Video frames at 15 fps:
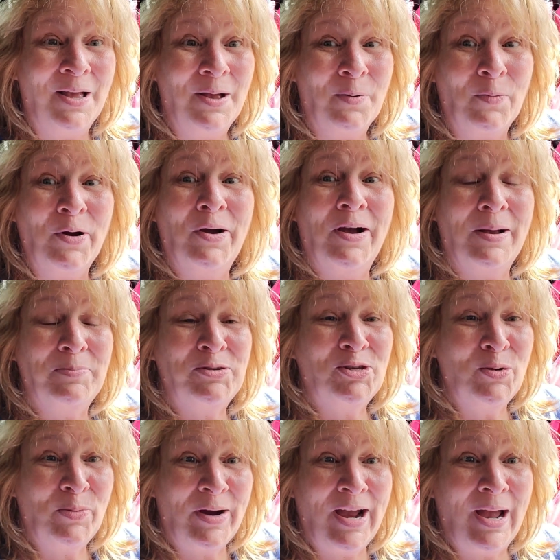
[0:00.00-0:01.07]
Well, I'm
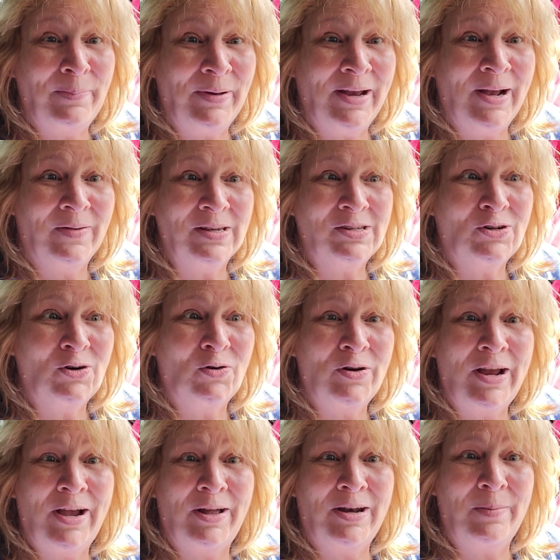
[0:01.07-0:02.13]
super happy how this turned
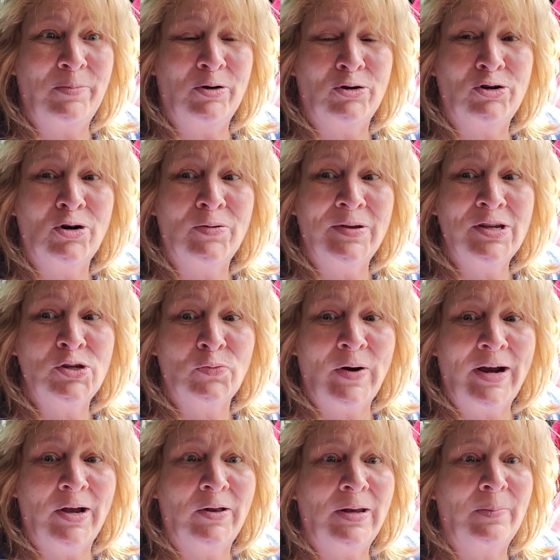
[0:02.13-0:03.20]
out. I'm going to turn this
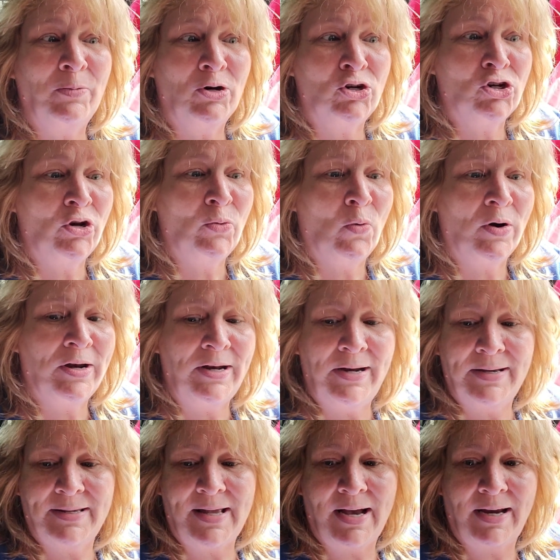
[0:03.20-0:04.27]
around. I'm going to show you what it
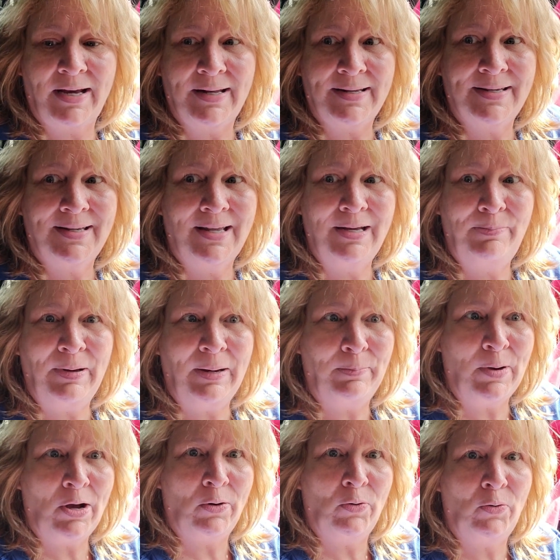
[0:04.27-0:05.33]
is like in sleeping
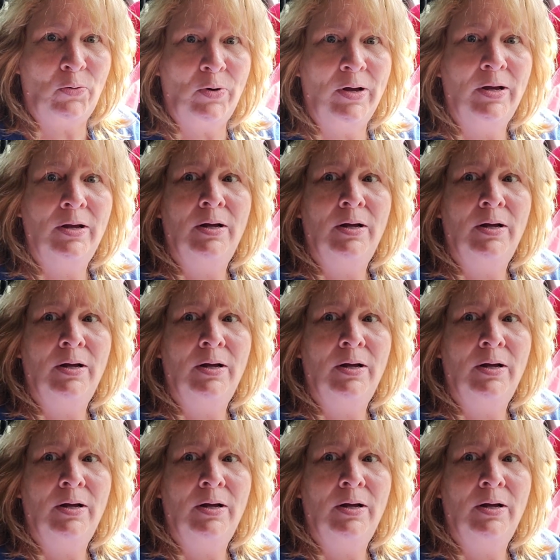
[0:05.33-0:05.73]
mode.